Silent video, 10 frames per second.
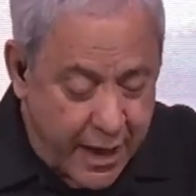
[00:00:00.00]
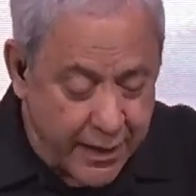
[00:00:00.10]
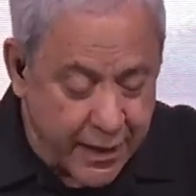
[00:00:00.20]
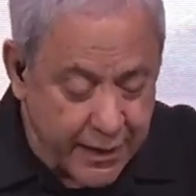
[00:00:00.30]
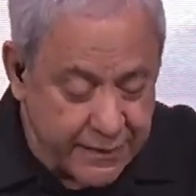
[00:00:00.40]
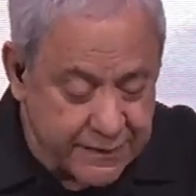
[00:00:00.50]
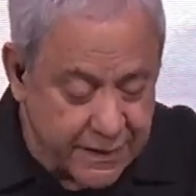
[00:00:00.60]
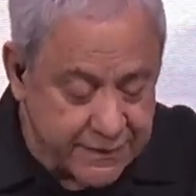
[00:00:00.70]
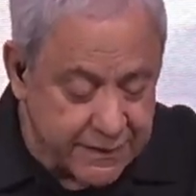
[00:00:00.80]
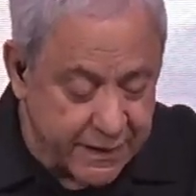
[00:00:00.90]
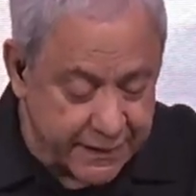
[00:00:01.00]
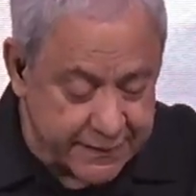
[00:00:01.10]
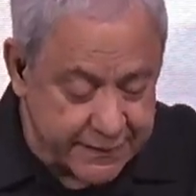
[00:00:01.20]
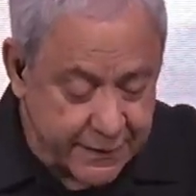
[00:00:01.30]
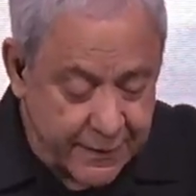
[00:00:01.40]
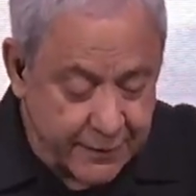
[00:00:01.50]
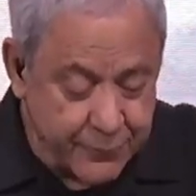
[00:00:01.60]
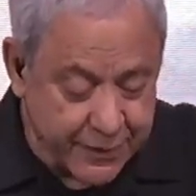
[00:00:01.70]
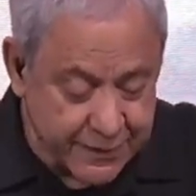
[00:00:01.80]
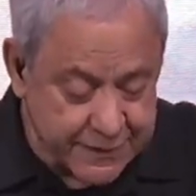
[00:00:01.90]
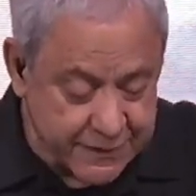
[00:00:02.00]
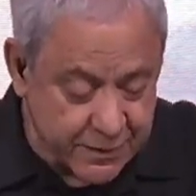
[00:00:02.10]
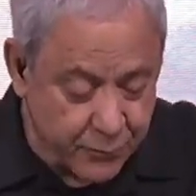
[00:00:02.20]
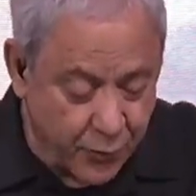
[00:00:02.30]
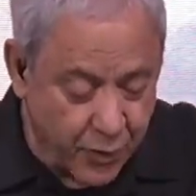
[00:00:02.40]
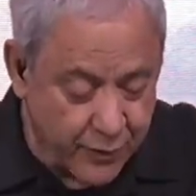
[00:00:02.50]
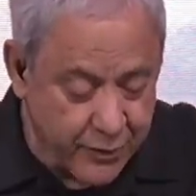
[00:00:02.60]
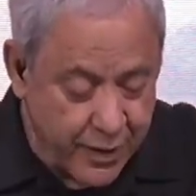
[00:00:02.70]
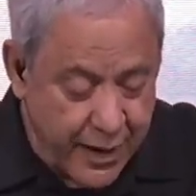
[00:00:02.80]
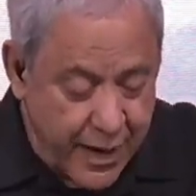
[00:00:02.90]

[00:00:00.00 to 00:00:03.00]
And then he says this, because it's important.